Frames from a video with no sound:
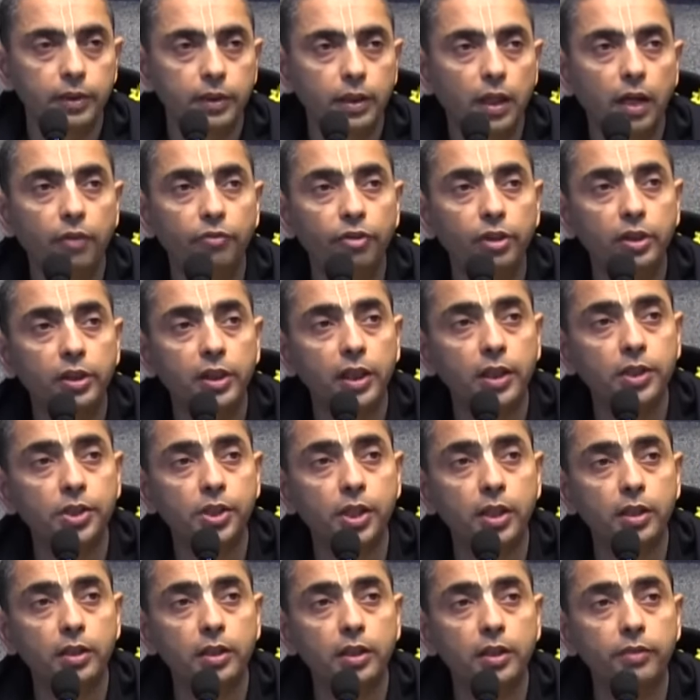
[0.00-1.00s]
Avidya
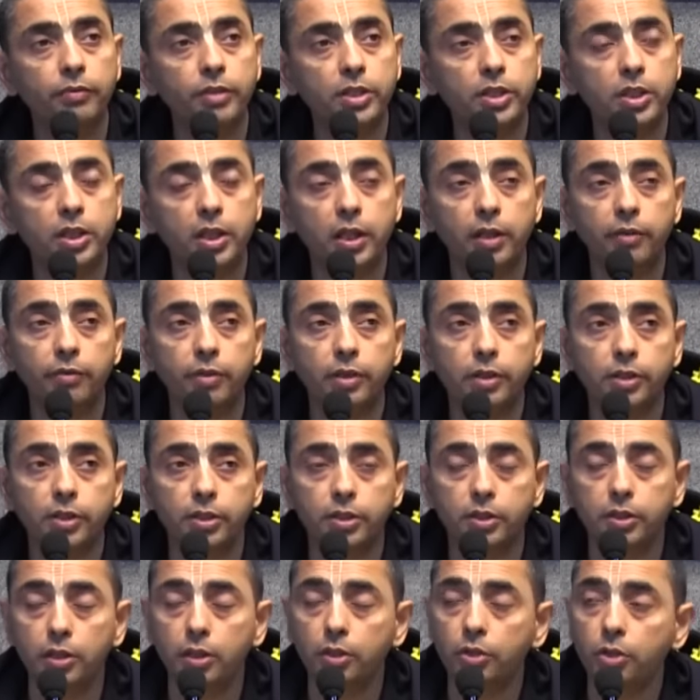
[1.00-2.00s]
Shakti, which
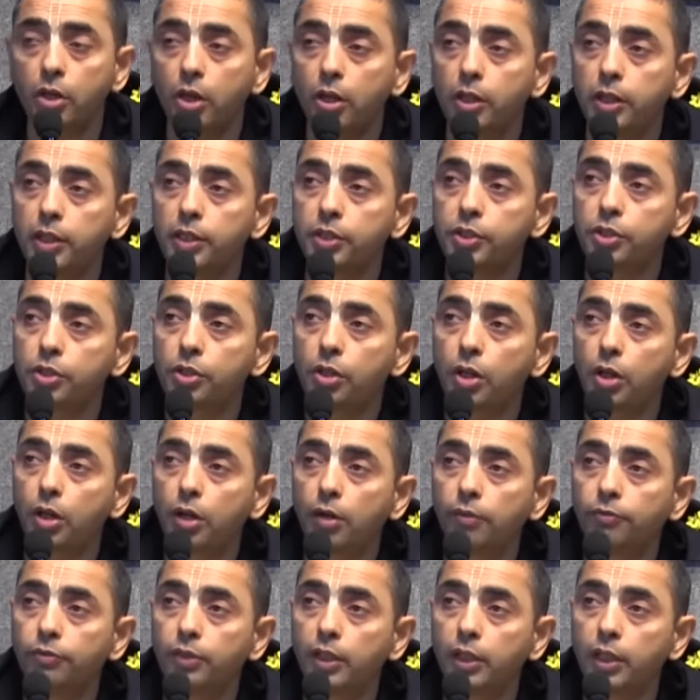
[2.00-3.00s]
covers the knowledge
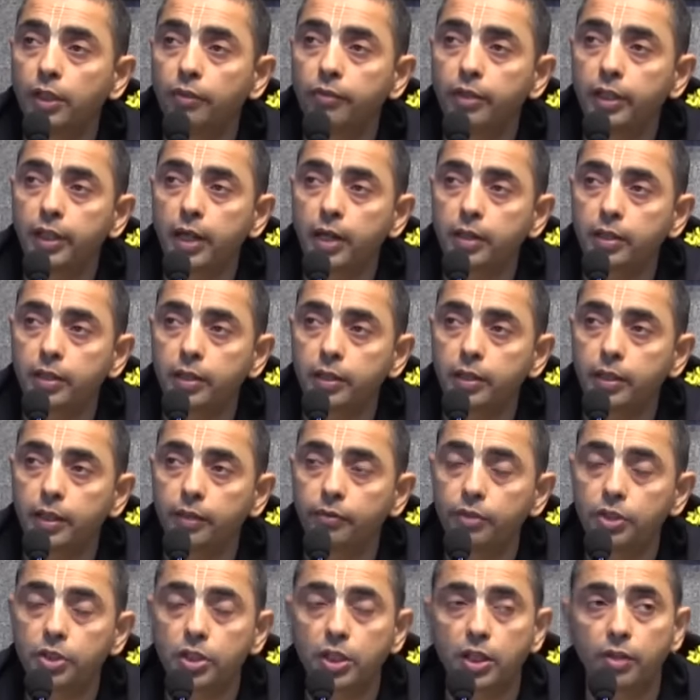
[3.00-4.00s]
of the living entity,
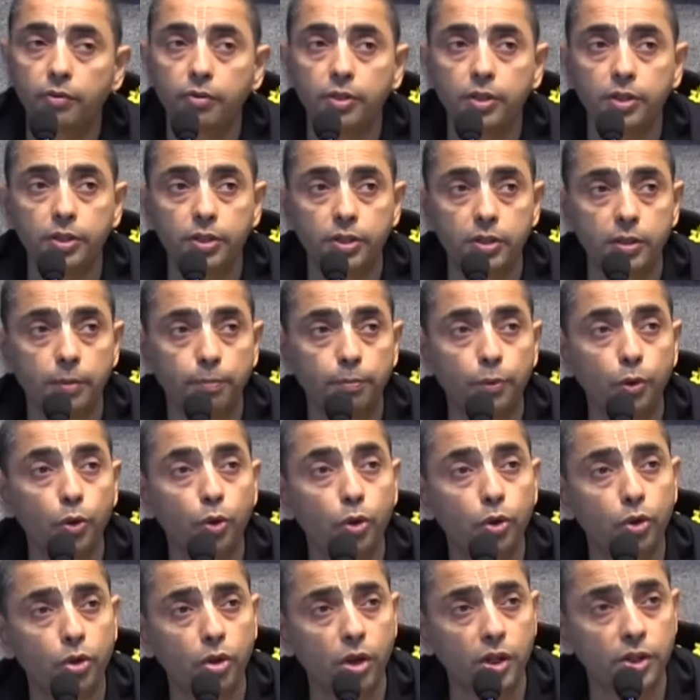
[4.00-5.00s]
which covers the
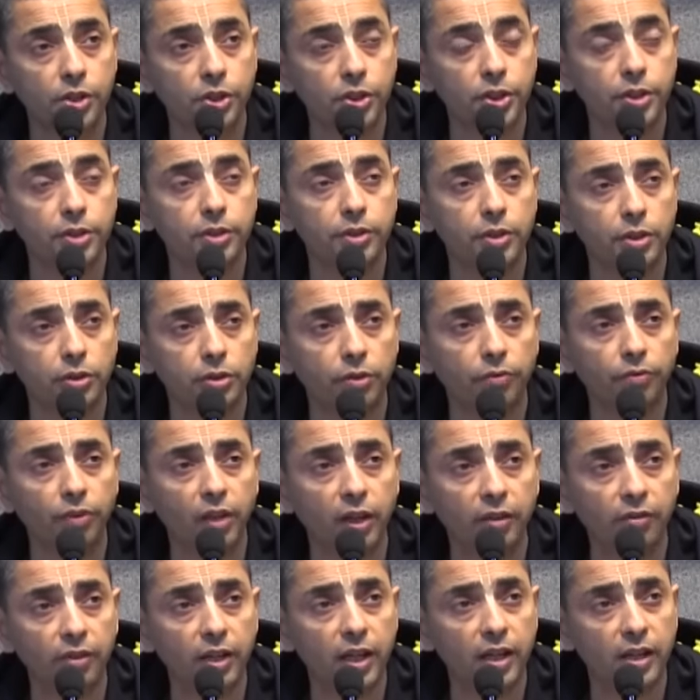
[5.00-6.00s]
pure consciousness of the
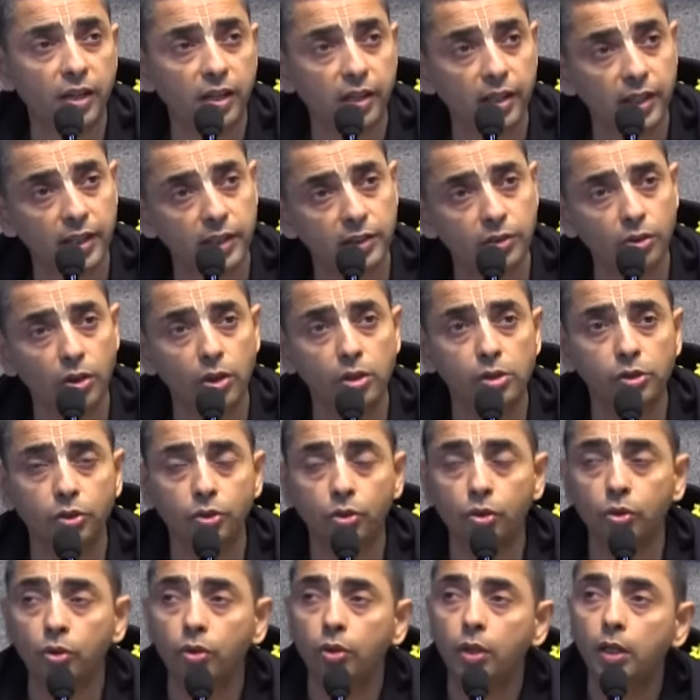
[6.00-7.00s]
living entity, is
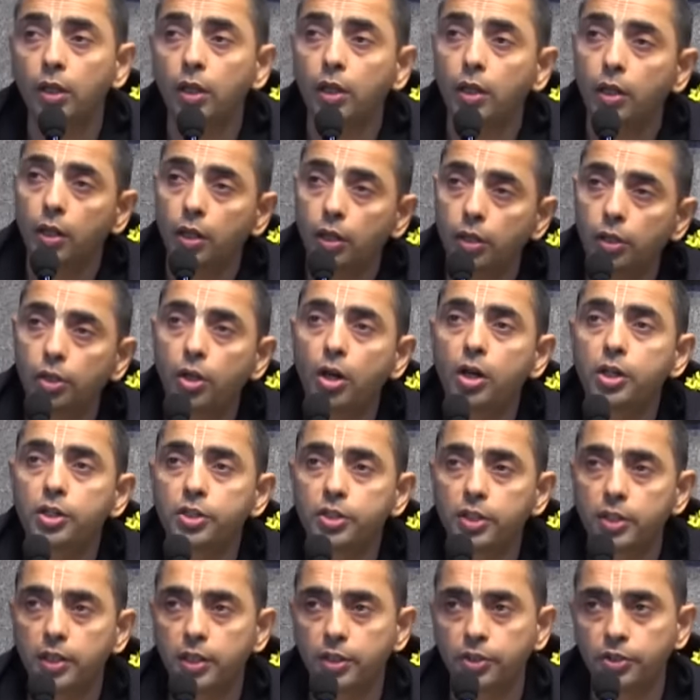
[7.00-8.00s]
also
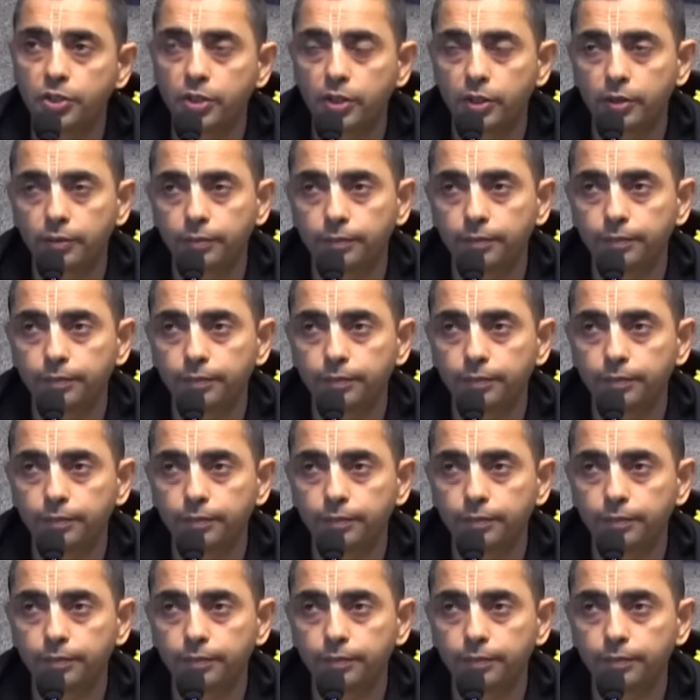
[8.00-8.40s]
Lord's energy.